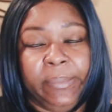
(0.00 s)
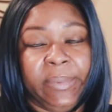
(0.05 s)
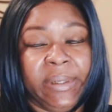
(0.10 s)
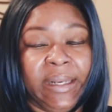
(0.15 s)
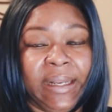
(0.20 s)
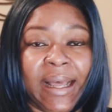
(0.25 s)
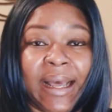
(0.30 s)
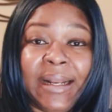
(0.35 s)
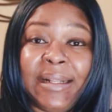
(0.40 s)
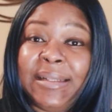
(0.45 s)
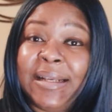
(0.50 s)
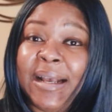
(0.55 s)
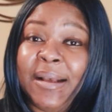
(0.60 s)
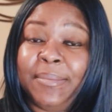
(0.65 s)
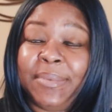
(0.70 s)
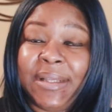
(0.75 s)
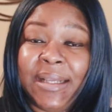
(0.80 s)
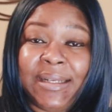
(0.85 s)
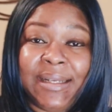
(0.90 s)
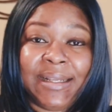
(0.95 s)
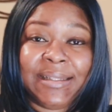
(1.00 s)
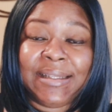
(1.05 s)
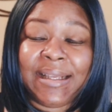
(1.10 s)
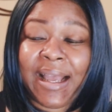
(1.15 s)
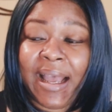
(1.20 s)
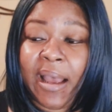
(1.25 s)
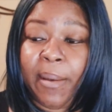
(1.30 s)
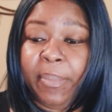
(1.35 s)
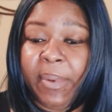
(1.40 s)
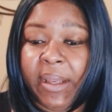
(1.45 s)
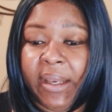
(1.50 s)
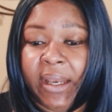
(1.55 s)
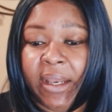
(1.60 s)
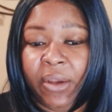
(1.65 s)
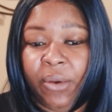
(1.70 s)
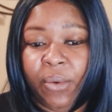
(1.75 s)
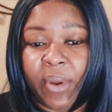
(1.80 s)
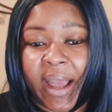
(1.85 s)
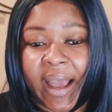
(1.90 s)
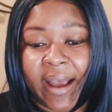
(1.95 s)
But a lot of times that doesn't happen,
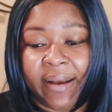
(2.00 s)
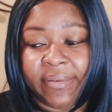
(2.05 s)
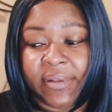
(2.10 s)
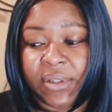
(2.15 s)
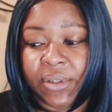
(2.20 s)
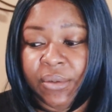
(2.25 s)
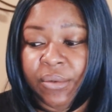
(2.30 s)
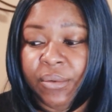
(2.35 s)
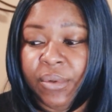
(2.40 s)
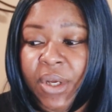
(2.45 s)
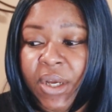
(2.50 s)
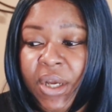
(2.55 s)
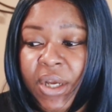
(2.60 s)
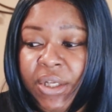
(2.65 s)
and you have to